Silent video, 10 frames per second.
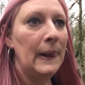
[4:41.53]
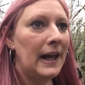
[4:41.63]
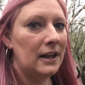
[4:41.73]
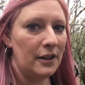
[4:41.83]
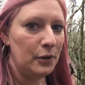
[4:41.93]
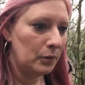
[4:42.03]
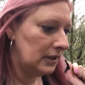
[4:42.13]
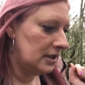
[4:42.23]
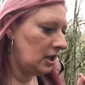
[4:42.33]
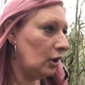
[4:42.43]
and I thought
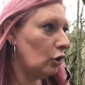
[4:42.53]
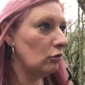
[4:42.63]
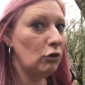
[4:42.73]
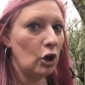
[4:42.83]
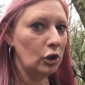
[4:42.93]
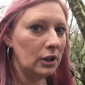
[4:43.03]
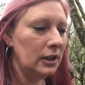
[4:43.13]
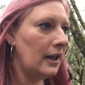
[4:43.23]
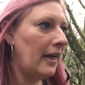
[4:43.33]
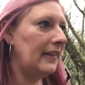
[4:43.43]
I'd gone wrong
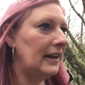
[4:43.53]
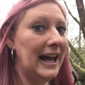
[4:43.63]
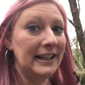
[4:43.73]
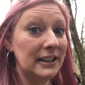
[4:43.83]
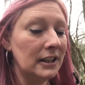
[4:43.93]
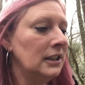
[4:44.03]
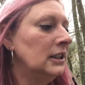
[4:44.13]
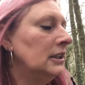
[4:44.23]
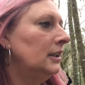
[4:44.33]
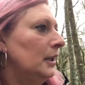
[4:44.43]
and then I hadn't,
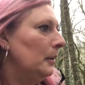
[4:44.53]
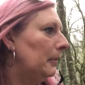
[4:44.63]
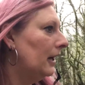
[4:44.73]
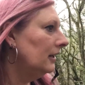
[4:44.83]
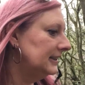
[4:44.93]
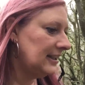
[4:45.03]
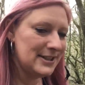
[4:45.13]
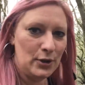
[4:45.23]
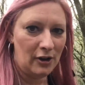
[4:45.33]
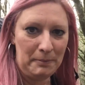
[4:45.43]
but
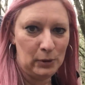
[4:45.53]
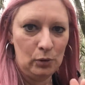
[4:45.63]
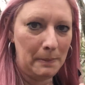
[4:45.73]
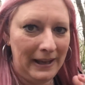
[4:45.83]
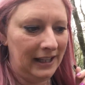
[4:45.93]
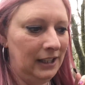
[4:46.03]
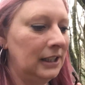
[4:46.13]
so I've been all a bit,